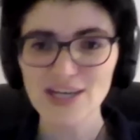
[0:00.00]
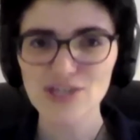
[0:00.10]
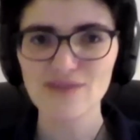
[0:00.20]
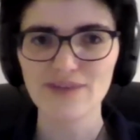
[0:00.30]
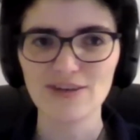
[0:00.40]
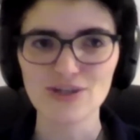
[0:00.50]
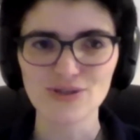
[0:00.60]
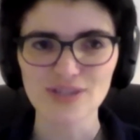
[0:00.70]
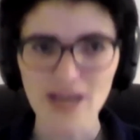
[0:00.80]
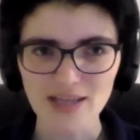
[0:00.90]
a very good
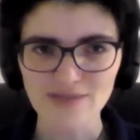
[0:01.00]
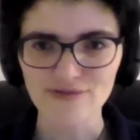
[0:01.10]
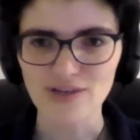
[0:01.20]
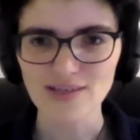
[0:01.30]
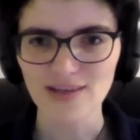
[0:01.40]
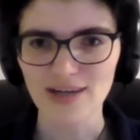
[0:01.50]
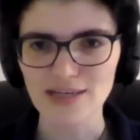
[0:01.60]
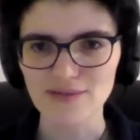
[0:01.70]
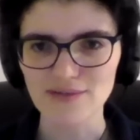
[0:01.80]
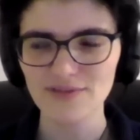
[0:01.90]
test for us and kind
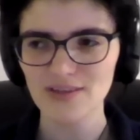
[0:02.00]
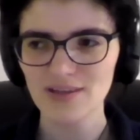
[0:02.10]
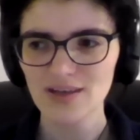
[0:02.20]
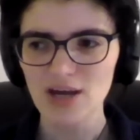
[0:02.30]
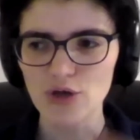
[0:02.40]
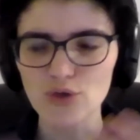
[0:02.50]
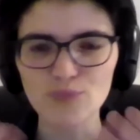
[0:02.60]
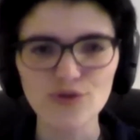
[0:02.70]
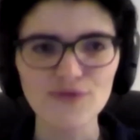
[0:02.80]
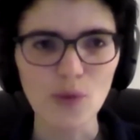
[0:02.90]
of a good
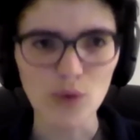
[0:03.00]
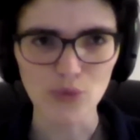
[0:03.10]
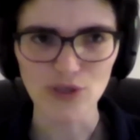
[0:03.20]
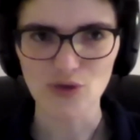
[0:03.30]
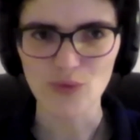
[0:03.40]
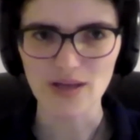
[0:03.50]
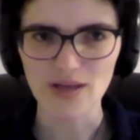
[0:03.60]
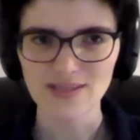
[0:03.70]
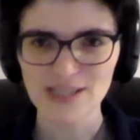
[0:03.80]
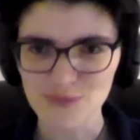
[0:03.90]
proof that what we're
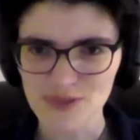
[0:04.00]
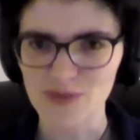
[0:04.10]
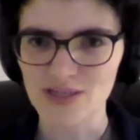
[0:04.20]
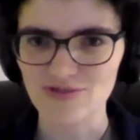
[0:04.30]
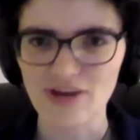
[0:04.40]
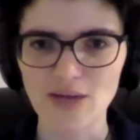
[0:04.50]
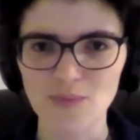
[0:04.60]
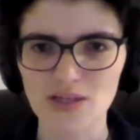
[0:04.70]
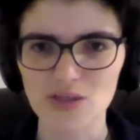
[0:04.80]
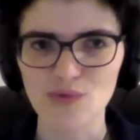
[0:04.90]
doing seems to be correct,
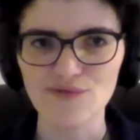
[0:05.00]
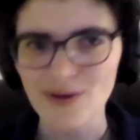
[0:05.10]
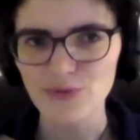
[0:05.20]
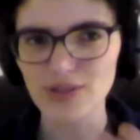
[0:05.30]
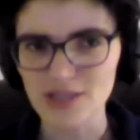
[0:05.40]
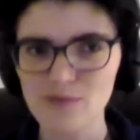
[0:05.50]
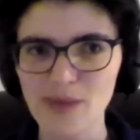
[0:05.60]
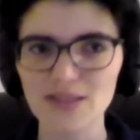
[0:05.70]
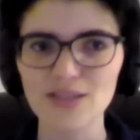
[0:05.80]
because we found an expected